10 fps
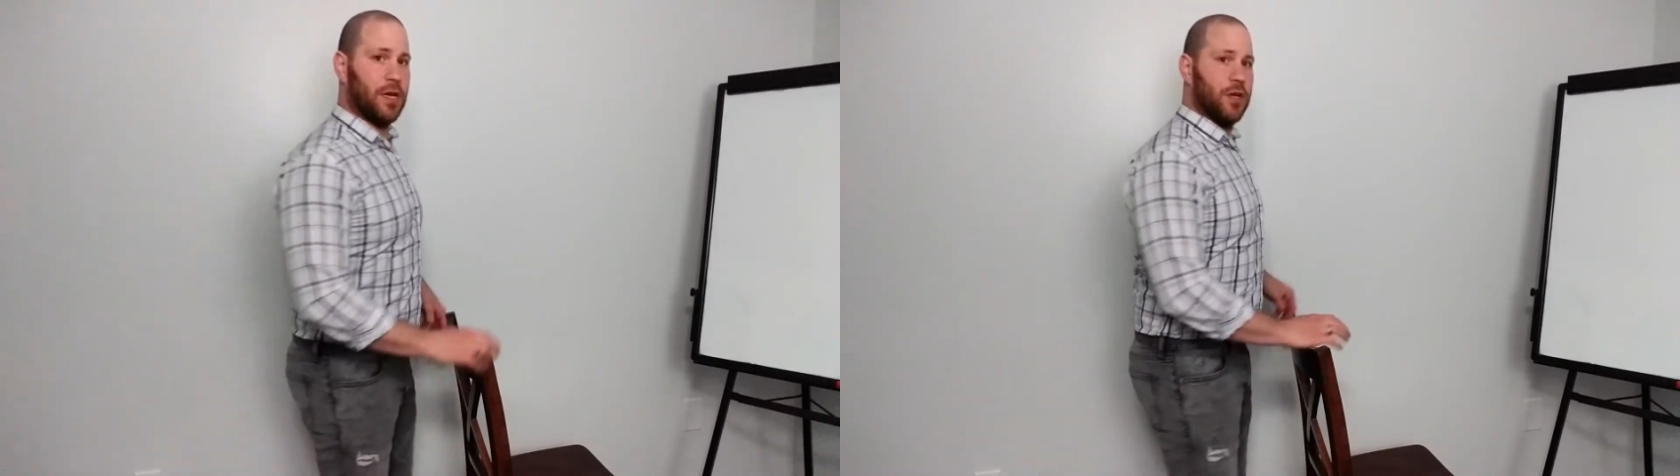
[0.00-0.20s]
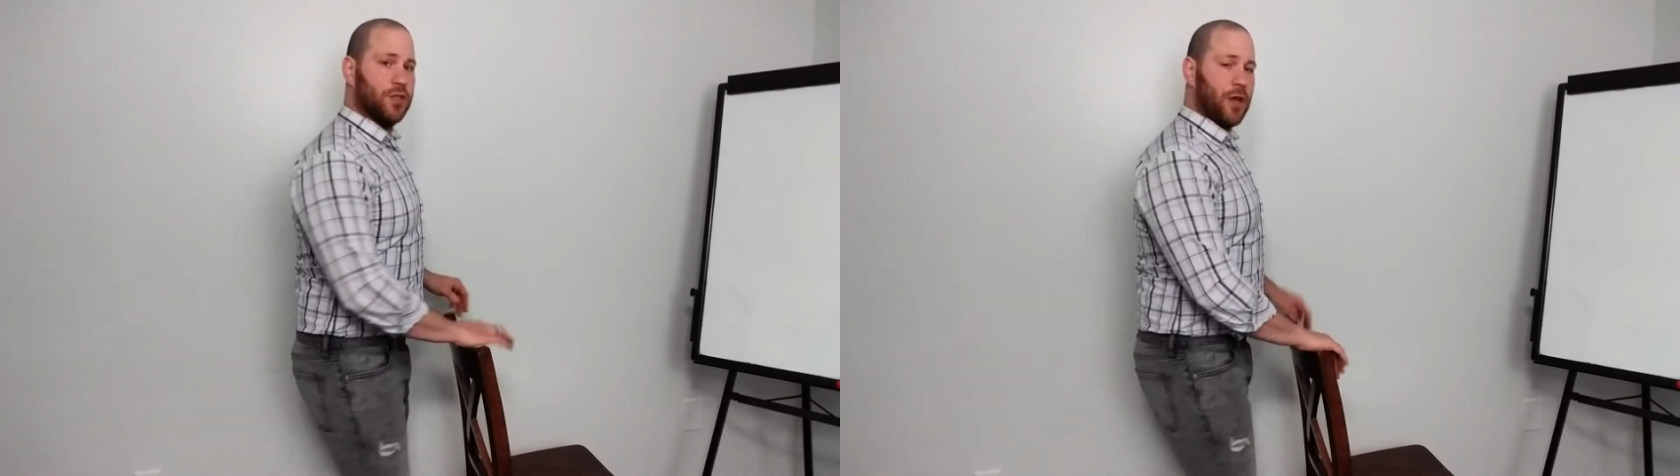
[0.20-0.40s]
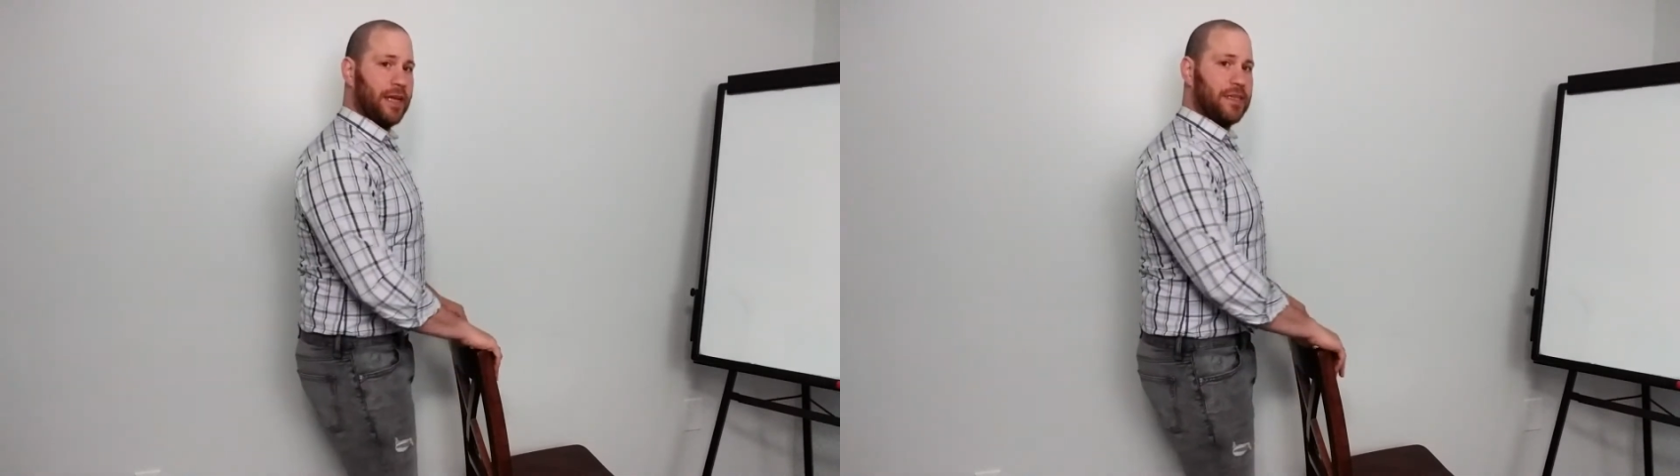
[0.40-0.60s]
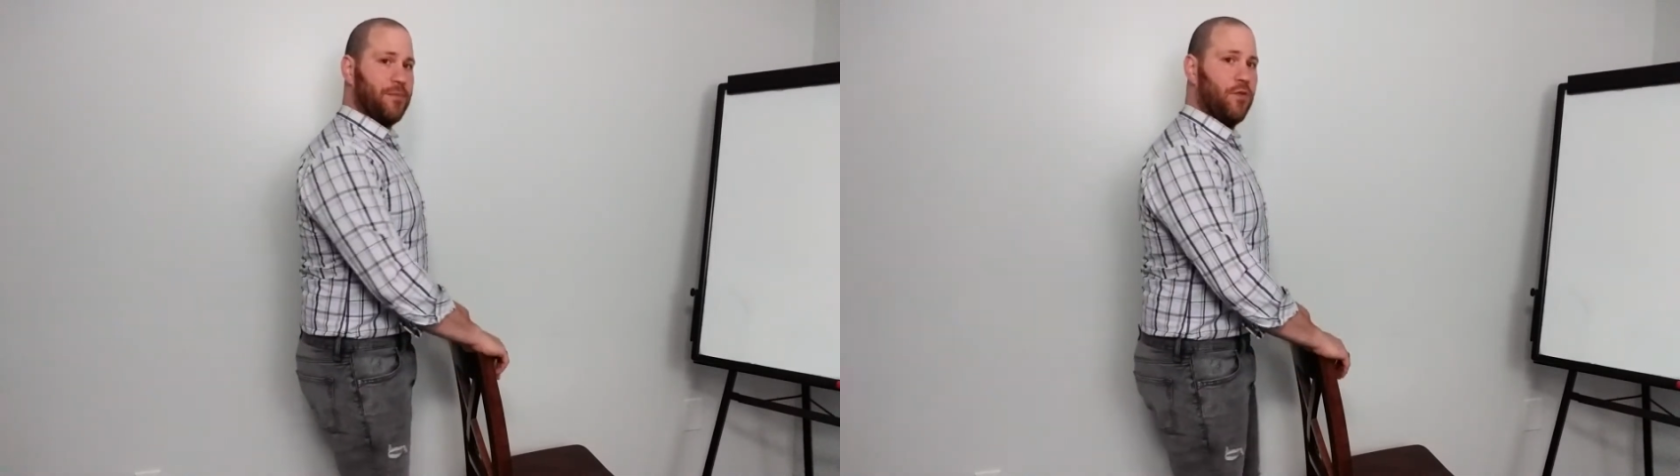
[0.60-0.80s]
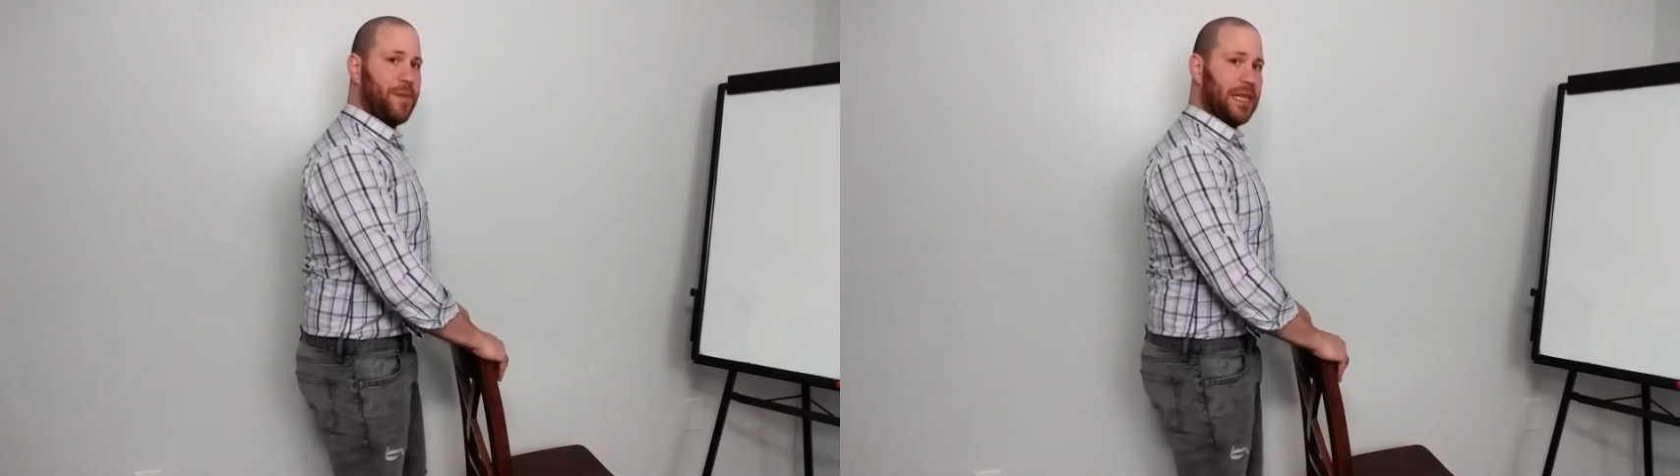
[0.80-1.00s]
So as I
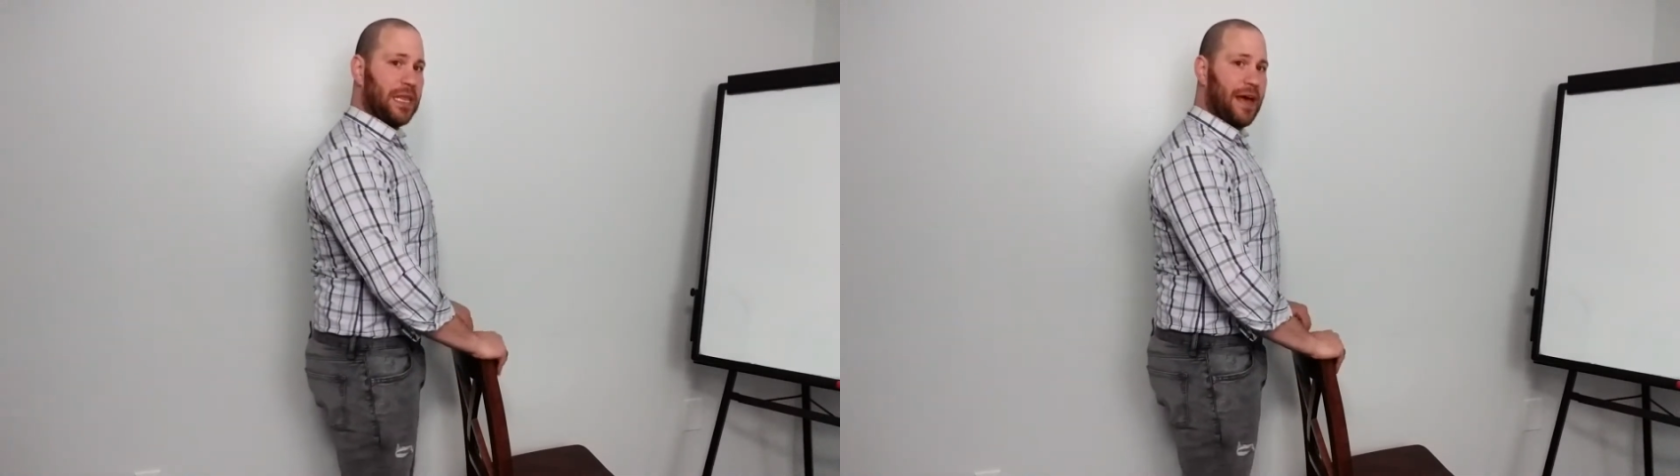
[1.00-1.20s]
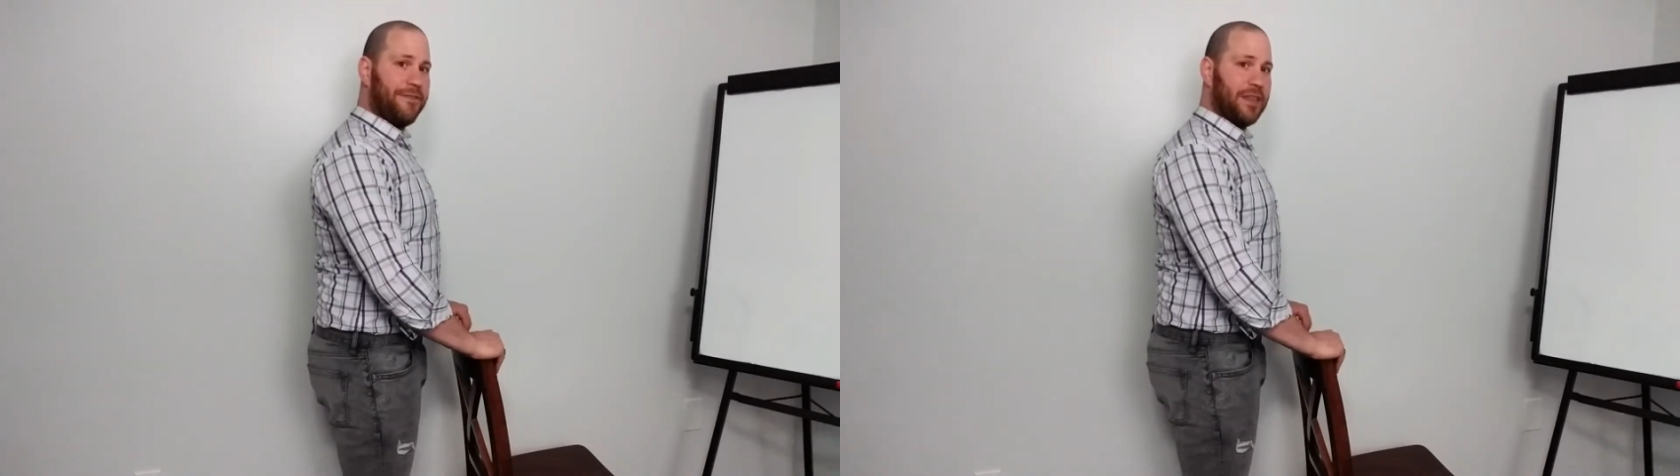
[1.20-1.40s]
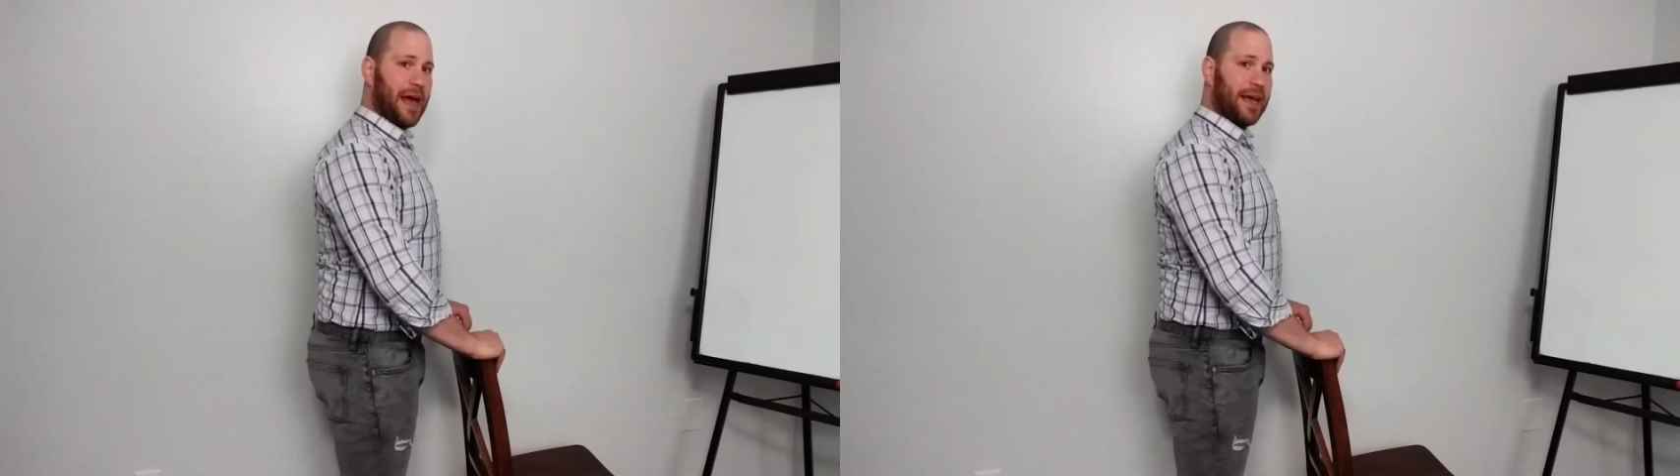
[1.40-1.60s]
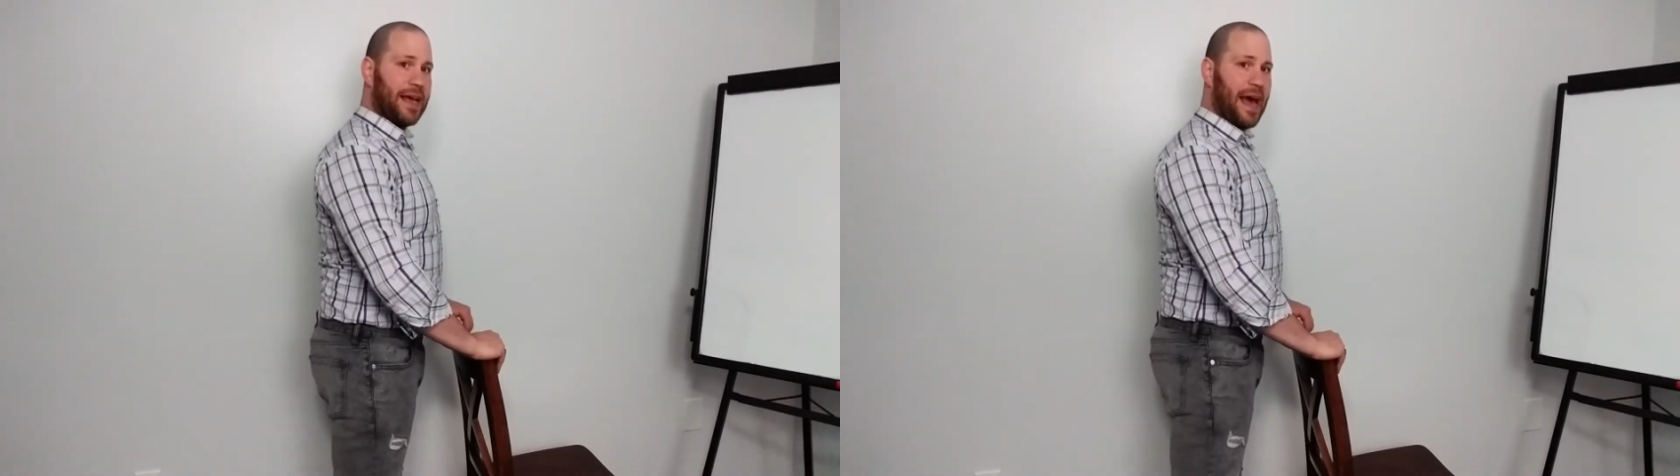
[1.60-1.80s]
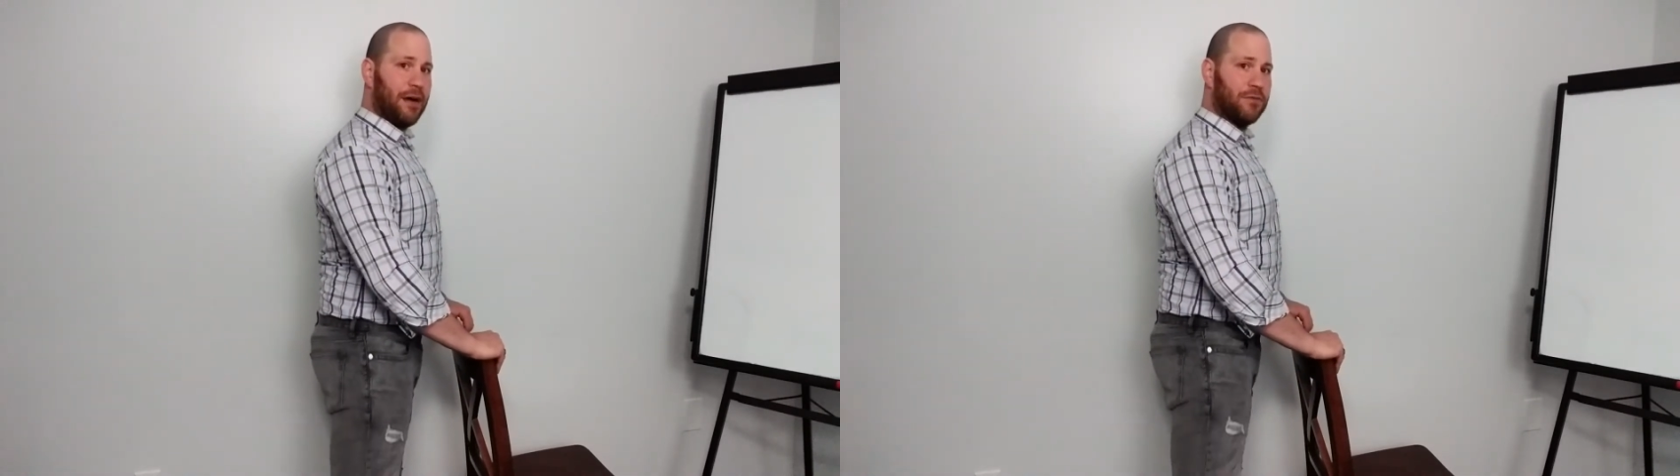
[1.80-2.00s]
move my left leg
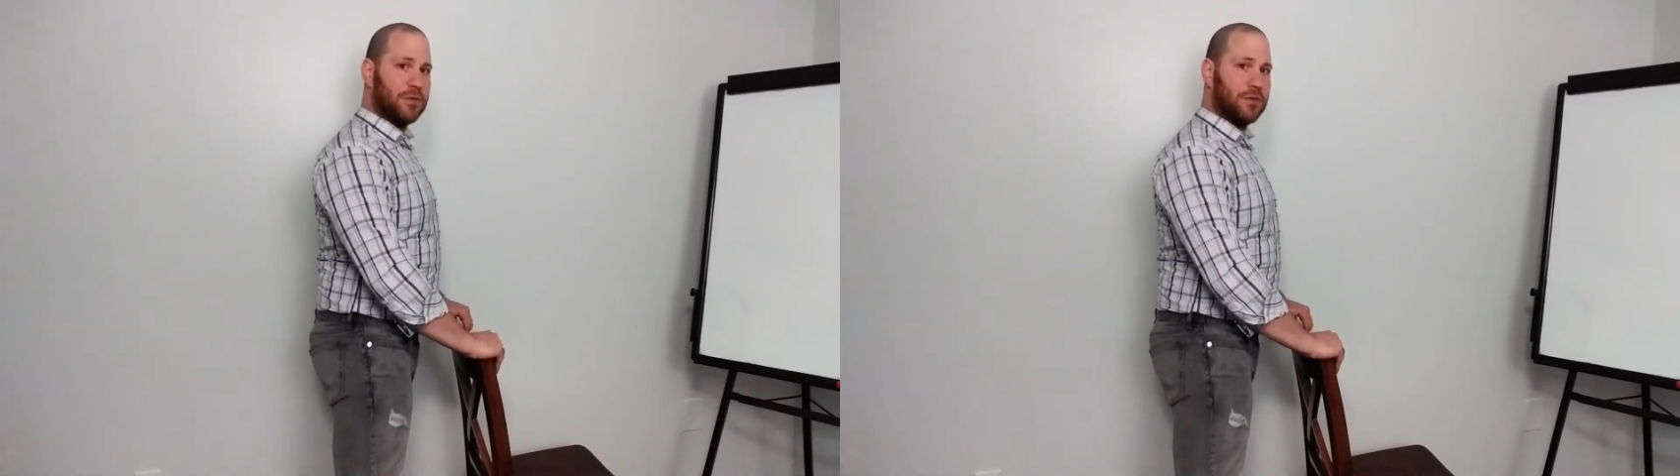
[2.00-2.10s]
out